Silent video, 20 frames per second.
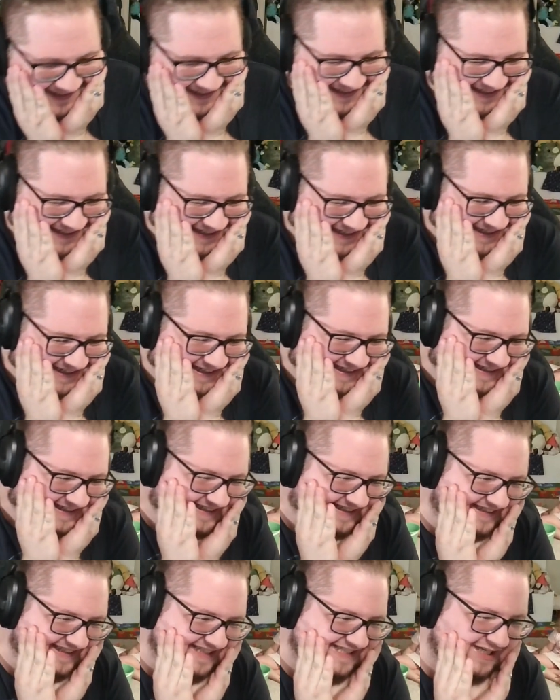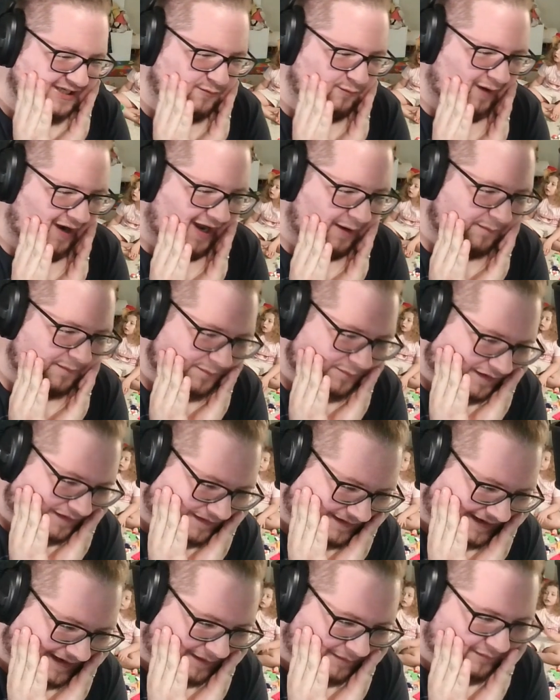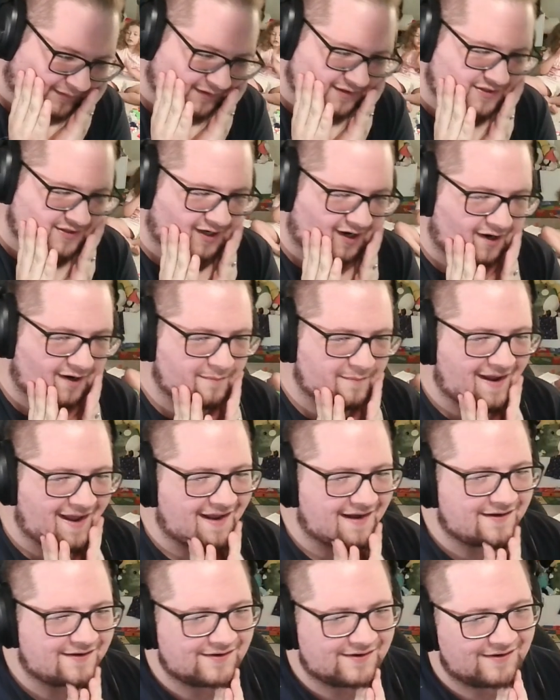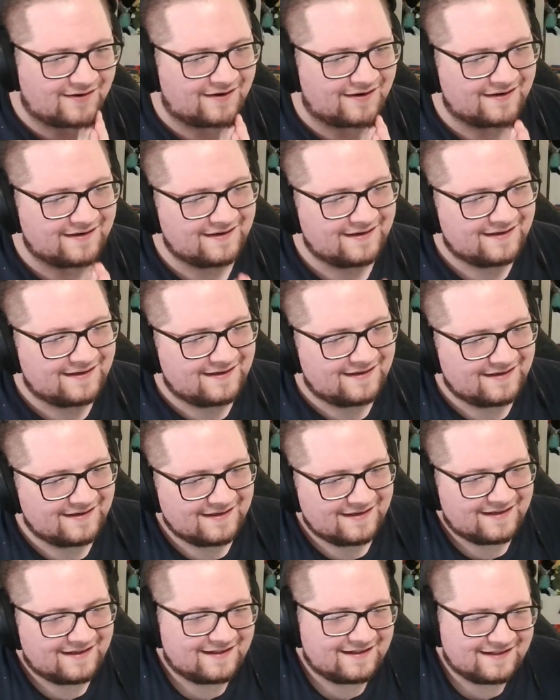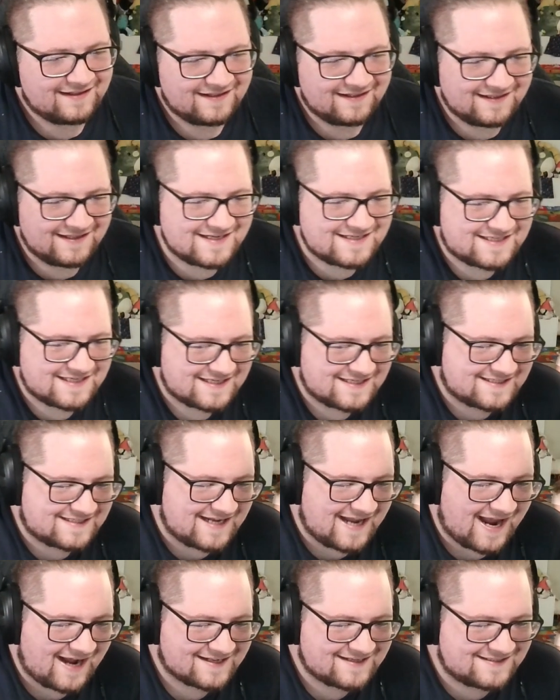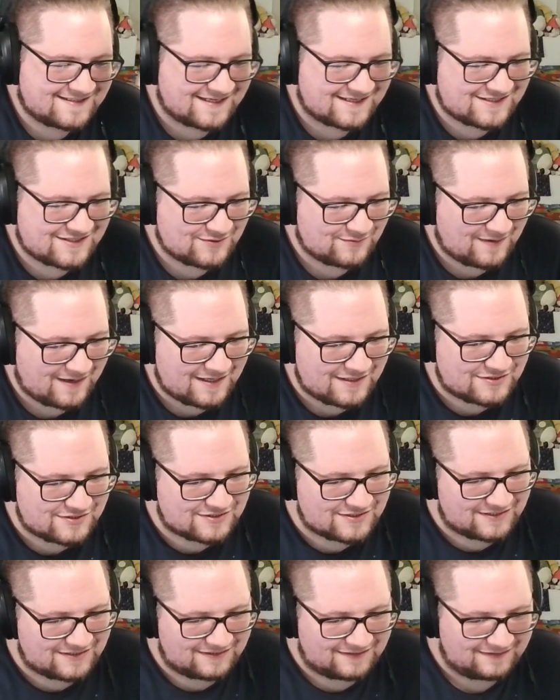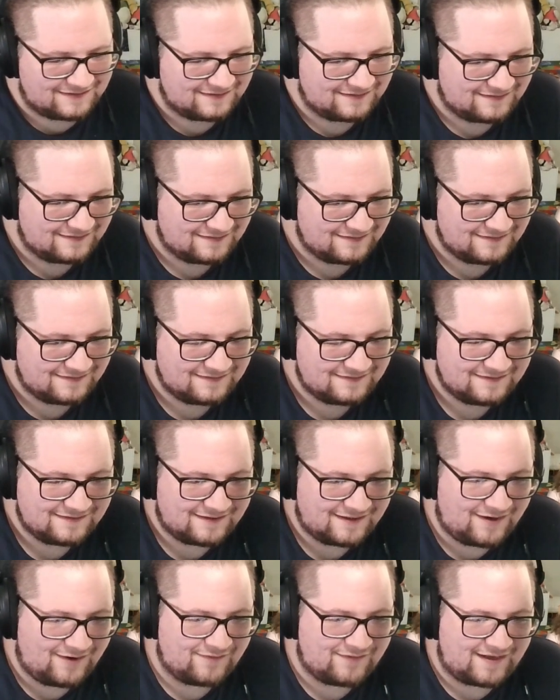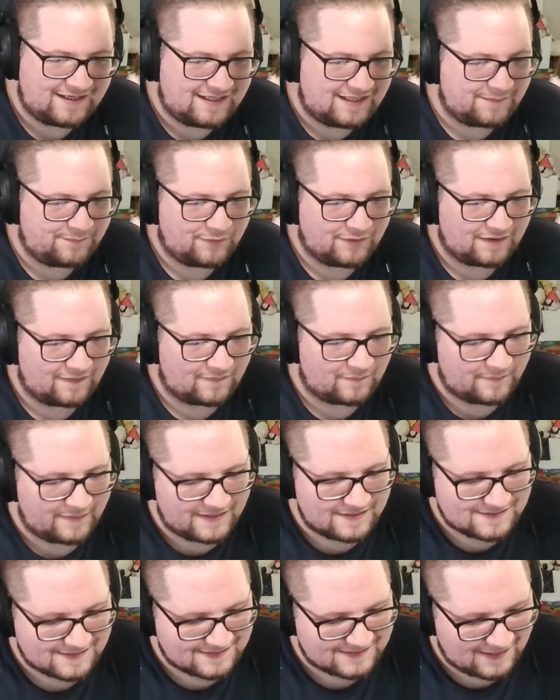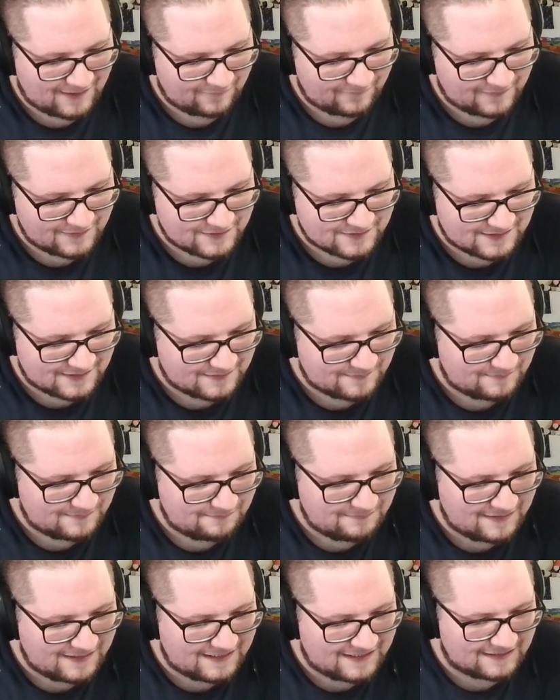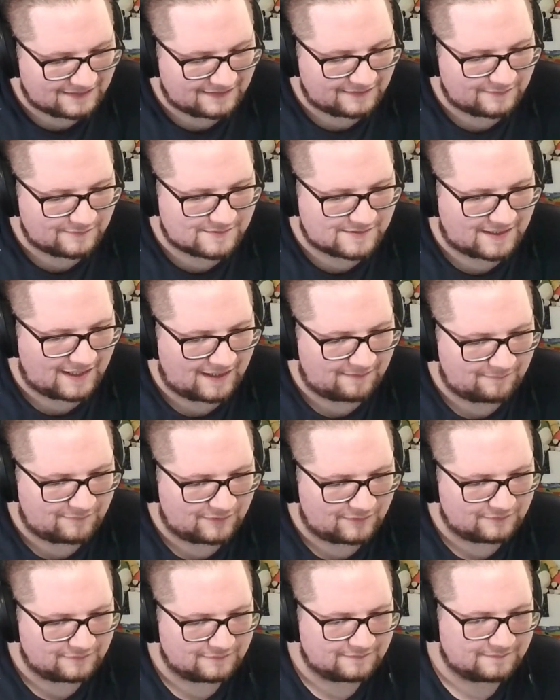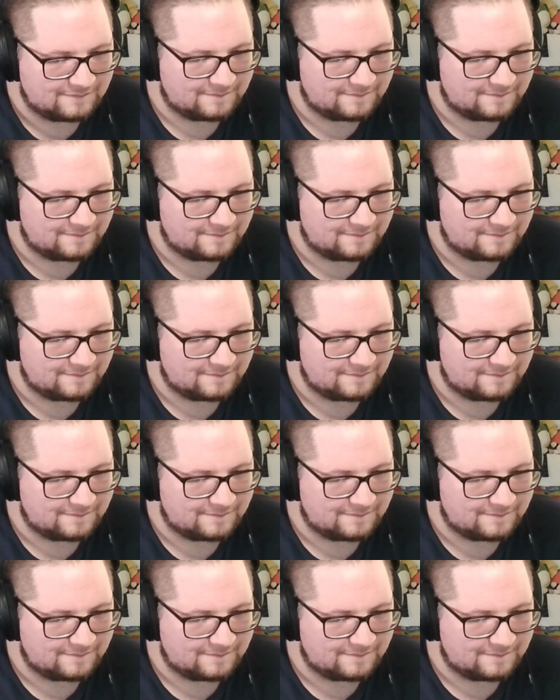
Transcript: Oh, this is why we run the Ember Charmander. This exact situation. Oh, they need to put another basic down. They just immediately lose the game, dude.